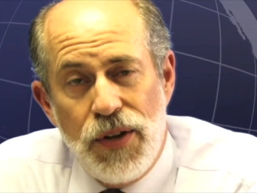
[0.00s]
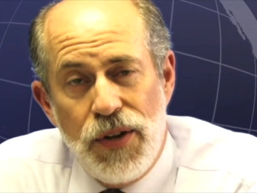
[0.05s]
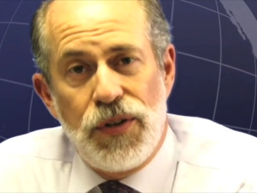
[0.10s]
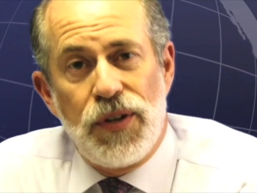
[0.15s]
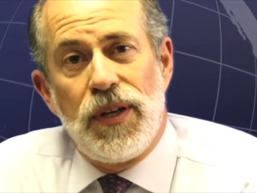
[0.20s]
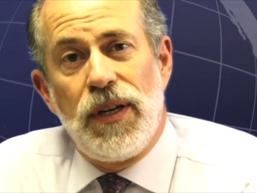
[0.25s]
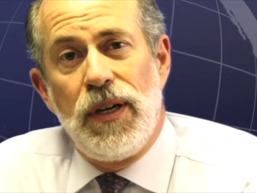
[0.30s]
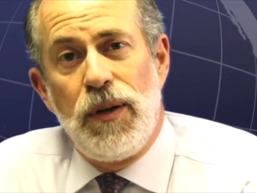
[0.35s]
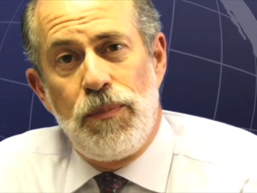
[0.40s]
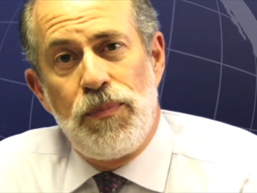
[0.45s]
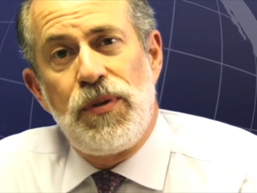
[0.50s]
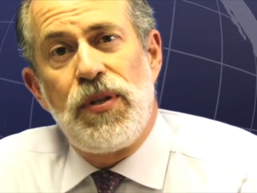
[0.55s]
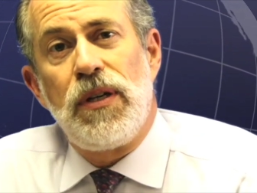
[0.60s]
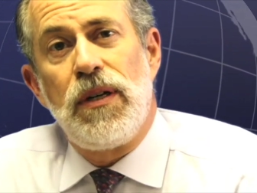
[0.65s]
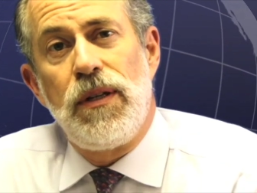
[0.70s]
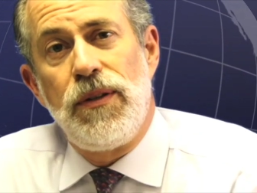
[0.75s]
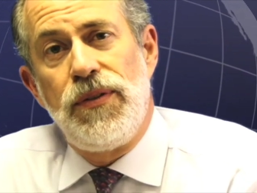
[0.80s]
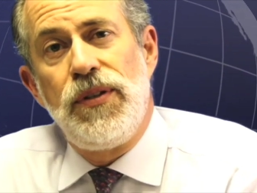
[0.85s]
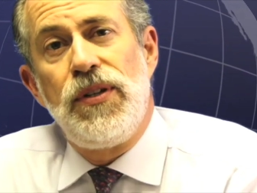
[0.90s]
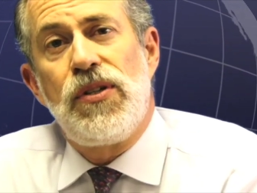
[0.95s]
to help
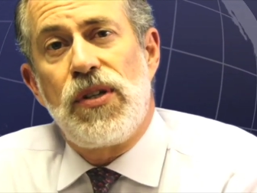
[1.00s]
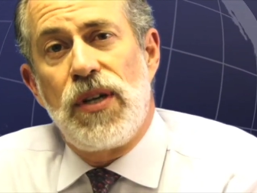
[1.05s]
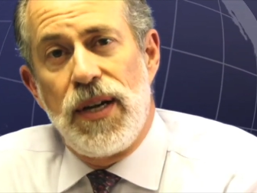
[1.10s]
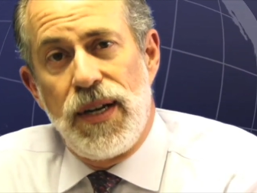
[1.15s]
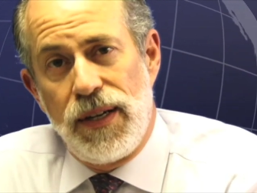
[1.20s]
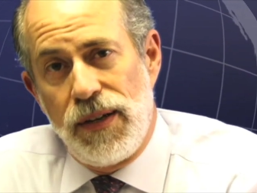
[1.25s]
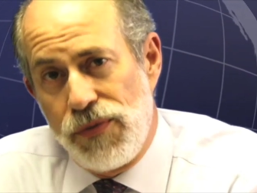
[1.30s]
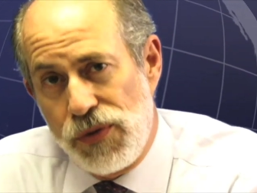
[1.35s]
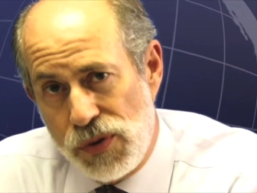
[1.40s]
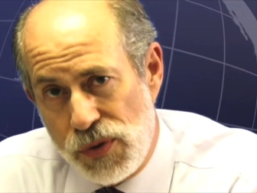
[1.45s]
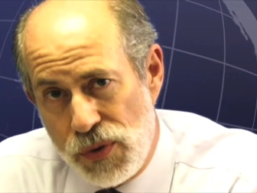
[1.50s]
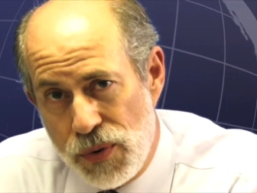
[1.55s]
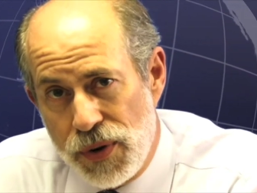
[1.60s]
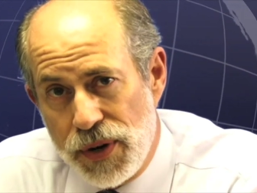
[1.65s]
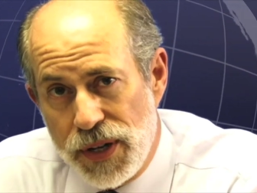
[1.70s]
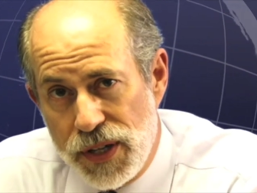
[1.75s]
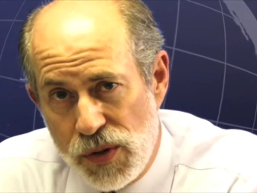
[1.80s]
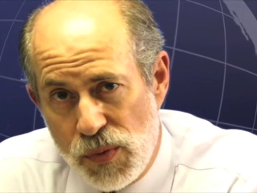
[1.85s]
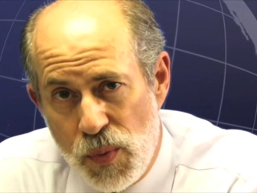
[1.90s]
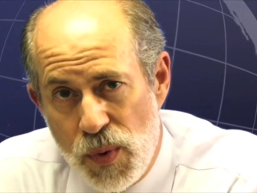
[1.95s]
tell this kind of
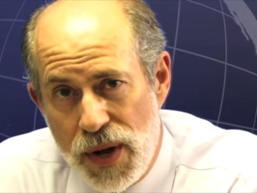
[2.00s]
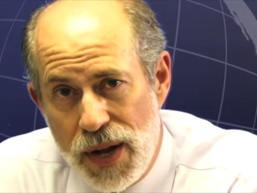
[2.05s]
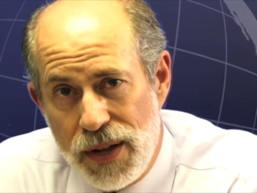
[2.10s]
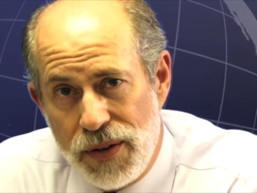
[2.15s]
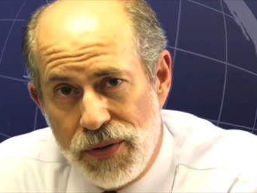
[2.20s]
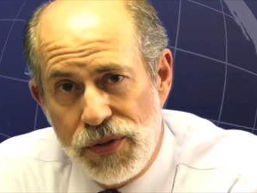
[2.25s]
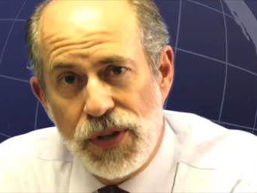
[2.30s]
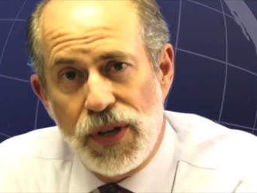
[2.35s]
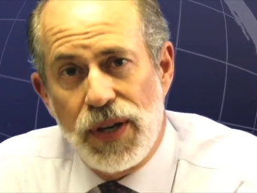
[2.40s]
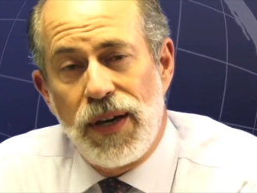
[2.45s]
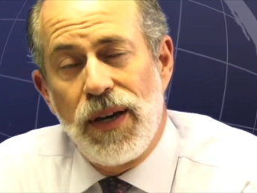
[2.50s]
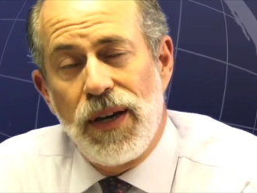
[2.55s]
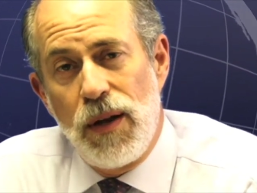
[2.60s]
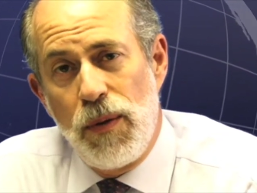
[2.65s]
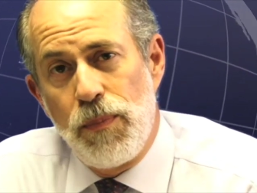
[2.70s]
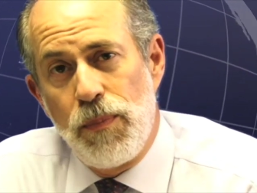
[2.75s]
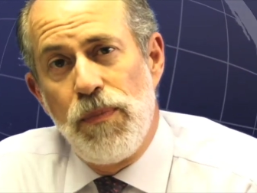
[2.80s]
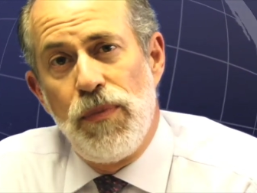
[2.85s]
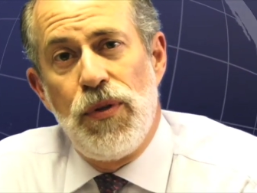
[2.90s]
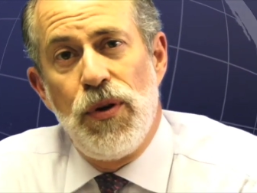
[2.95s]
story as well, to
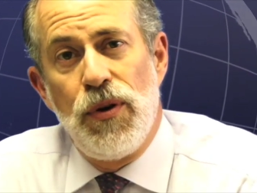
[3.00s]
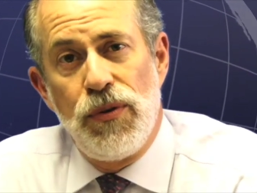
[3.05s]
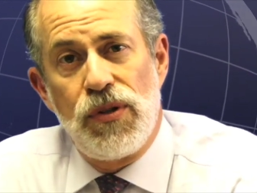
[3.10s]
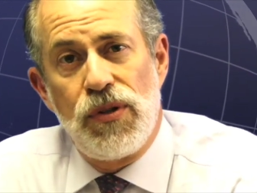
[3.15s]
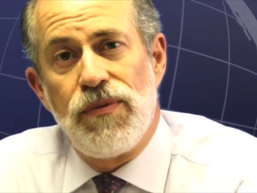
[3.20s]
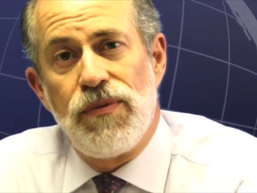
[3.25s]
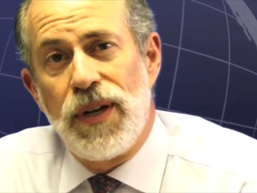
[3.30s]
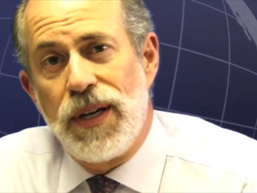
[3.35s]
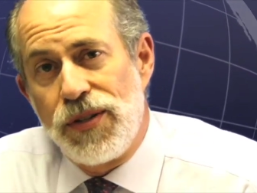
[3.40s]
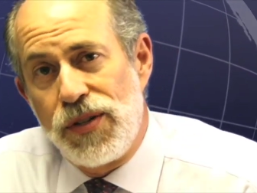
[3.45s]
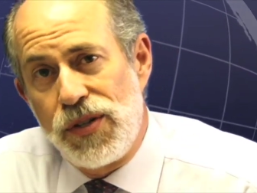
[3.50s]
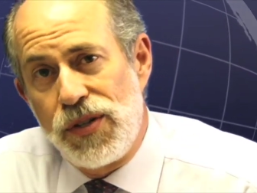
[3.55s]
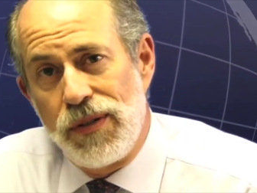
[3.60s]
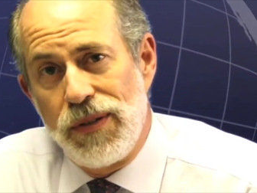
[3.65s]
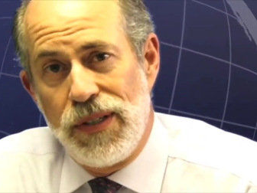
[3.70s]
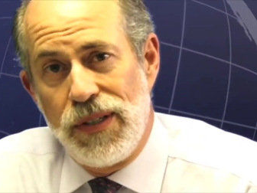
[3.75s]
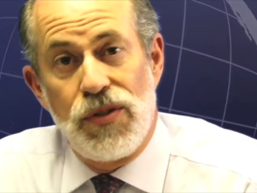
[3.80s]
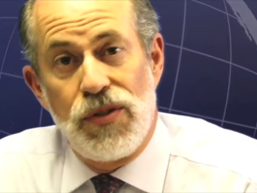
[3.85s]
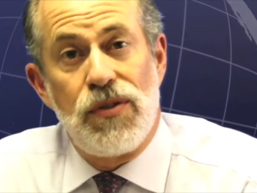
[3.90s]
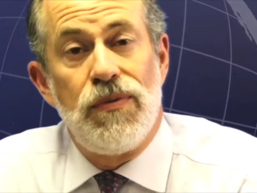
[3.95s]
help those of us
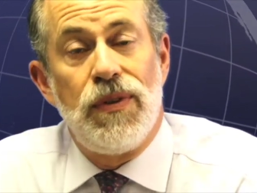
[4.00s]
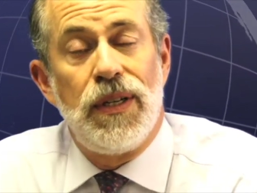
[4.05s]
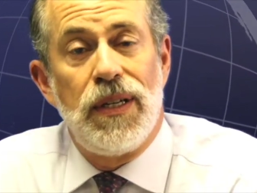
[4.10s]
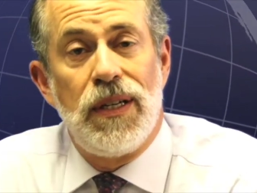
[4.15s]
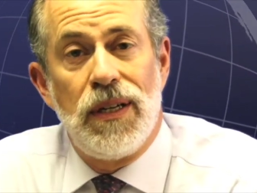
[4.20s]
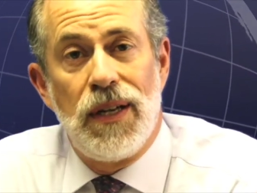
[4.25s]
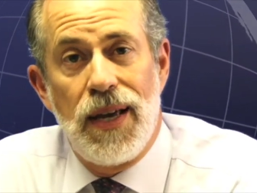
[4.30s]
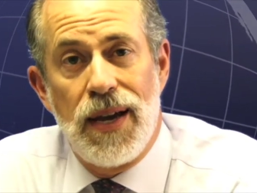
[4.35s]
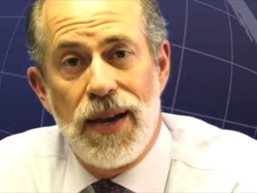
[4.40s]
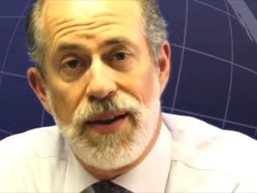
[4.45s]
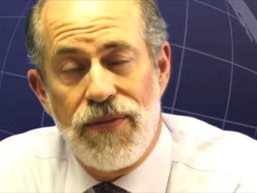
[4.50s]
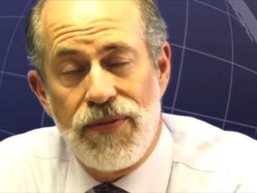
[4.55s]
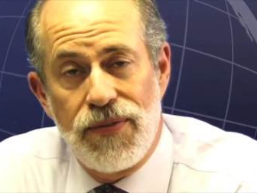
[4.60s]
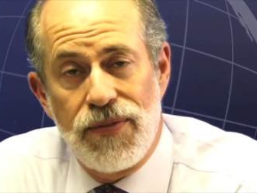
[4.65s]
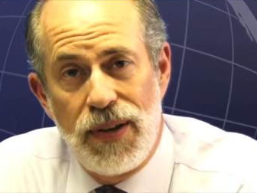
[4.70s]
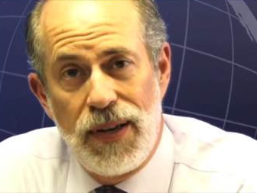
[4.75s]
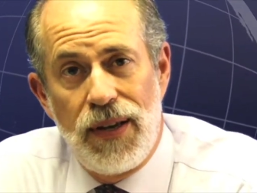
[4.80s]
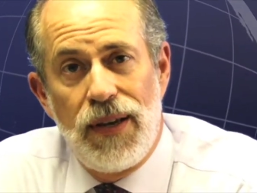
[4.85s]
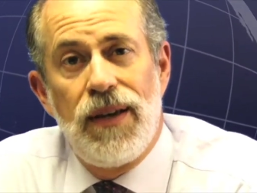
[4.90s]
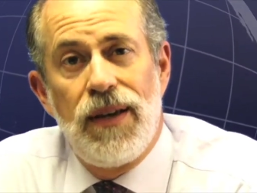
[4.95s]
in civilian life
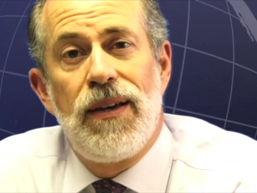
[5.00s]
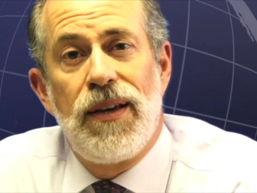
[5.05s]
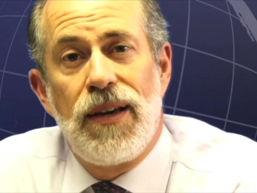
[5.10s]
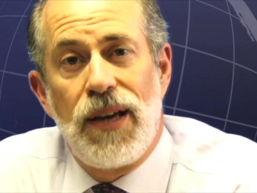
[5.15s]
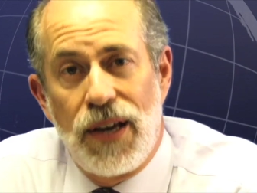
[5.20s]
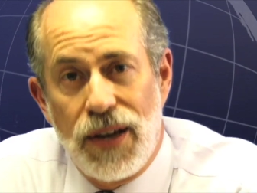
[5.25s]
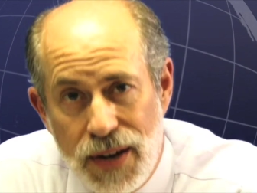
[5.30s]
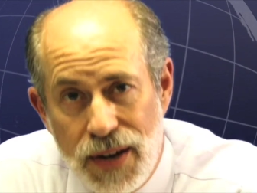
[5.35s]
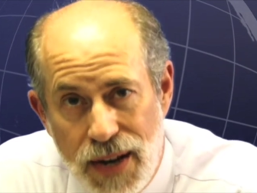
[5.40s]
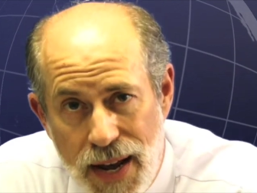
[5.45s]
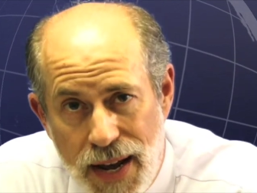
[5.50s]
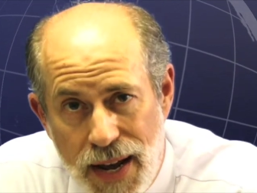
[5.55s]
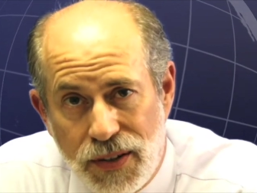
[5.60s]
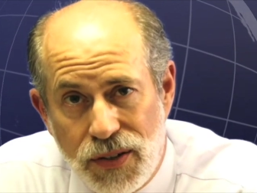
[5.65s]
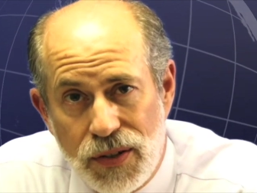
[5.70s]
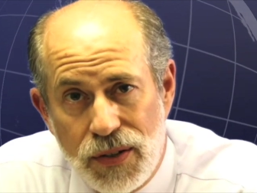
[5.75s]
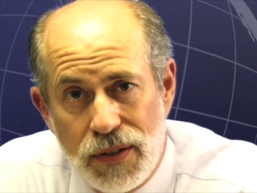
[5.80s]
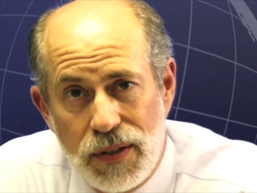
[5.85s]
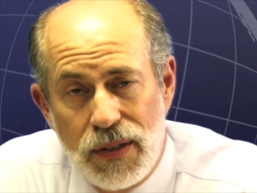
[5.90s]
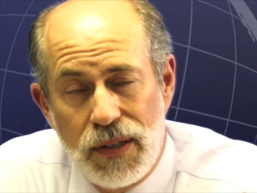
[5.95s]

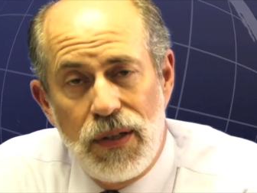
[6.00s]
connect